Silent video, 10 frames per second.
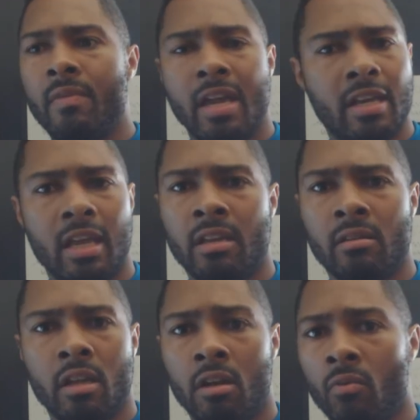that
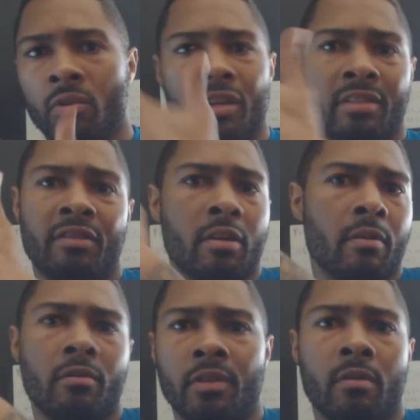didn't, you know, were at
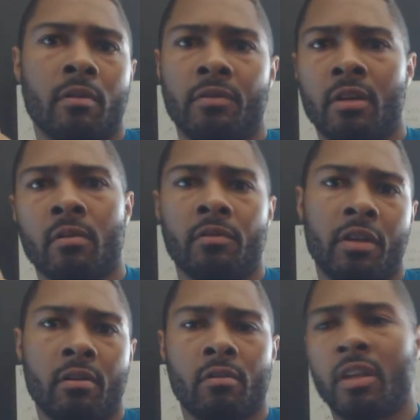zero, zero, zero,
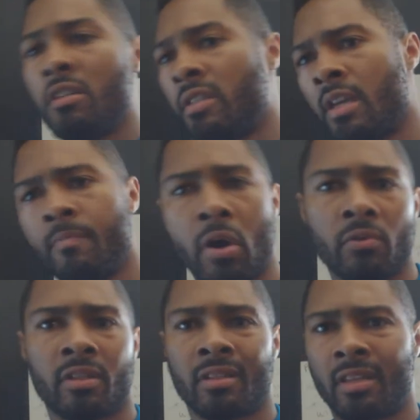zero. Then you see a
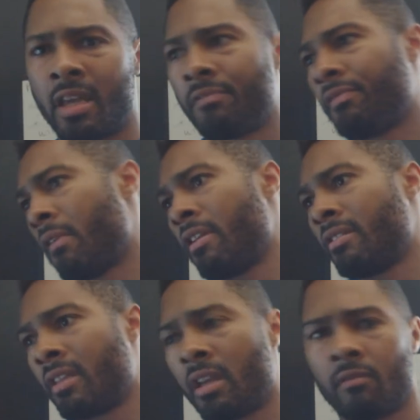post that said
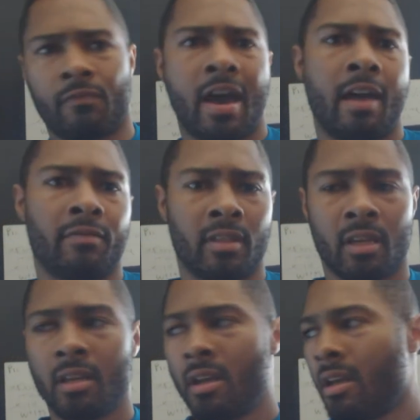30 cent, 5
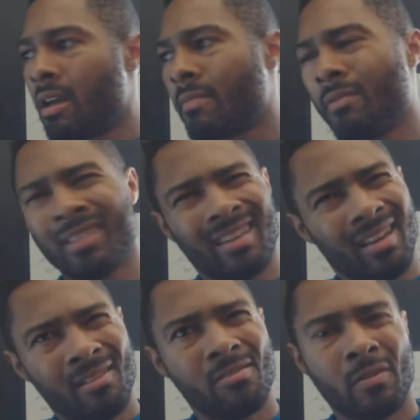cent. I'm like, what the
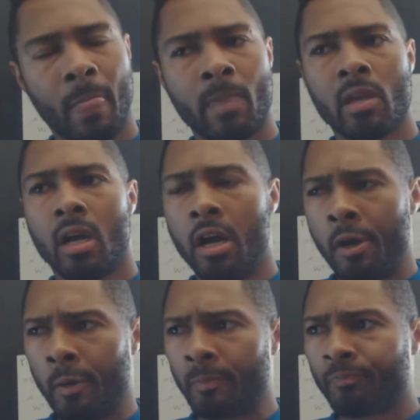hell?
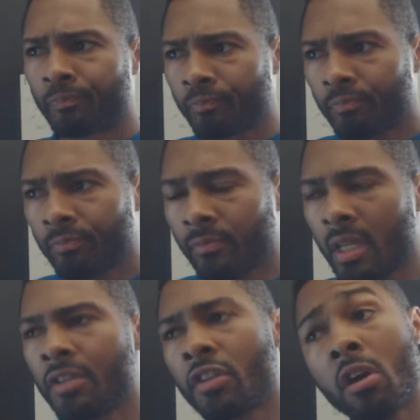Um,
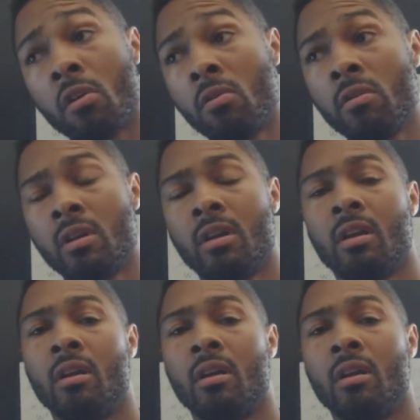so,